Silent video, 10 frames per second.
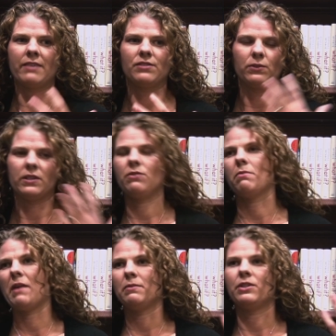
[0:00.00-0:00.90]
sold it
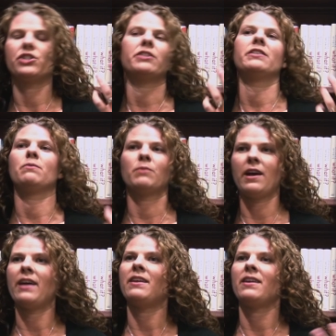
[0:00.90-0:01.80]
to a publisher, and
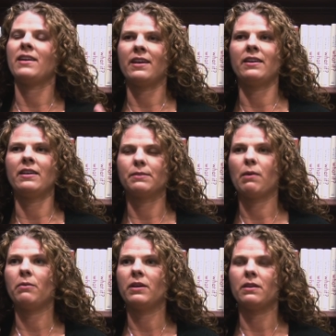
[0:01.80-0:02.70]
we're editing it, and it's
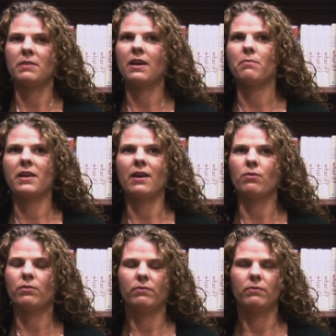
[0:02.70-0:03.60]
probably going to be coming
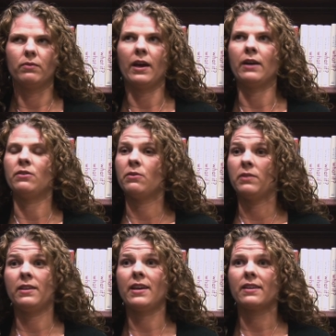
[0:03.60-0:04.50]
out, I don't know,
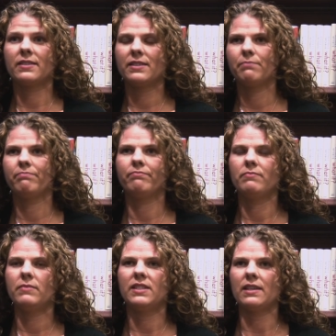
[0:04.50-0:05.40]
in the next
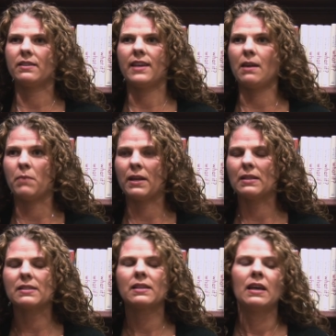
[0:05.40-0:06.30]
6-8
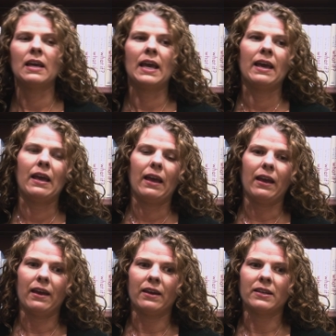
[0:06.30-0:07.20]
months.
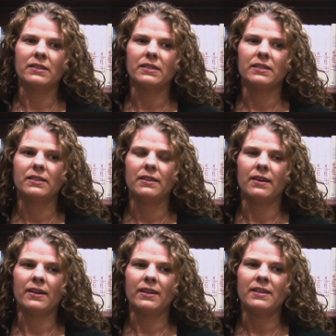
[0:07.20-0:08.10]
And
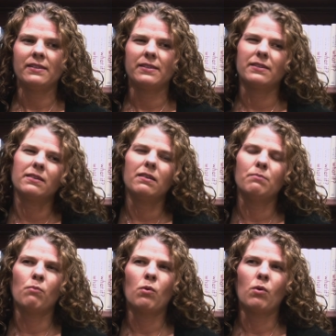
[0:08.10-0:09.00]
it's
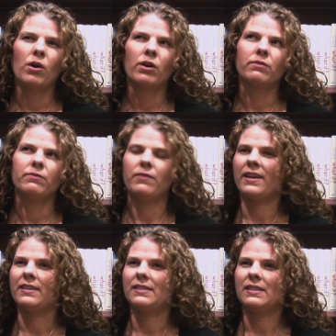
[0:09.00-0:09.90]
more
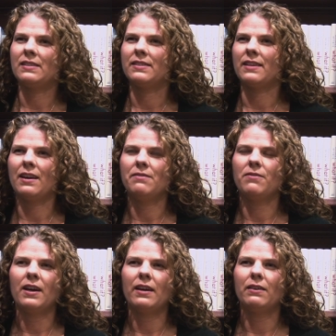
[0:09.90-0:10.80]
fantasy
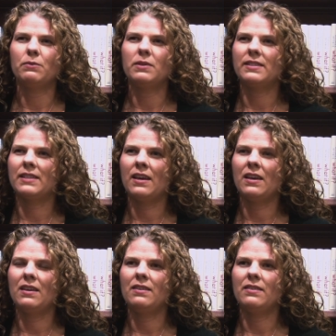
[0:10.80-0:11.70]
sci-fi, I would
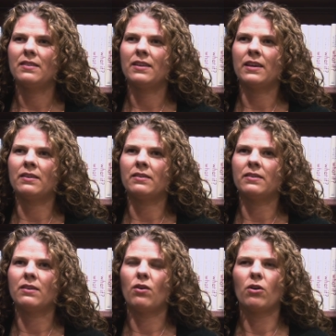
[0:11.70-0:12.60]
say,
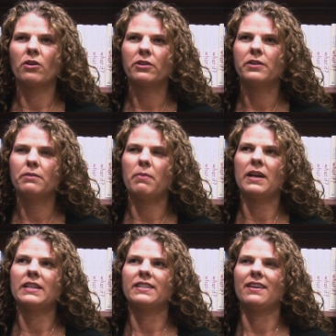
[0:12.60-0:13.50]
than horror,
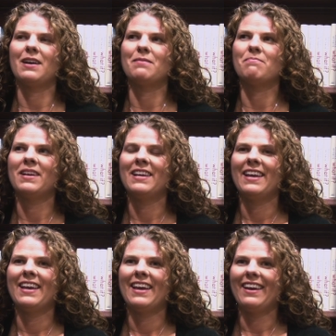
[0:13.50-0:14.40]
but
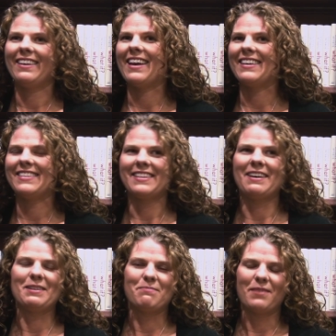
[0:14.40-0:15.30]
again, it's
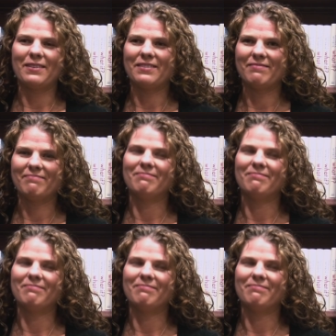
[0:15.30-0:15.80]
all about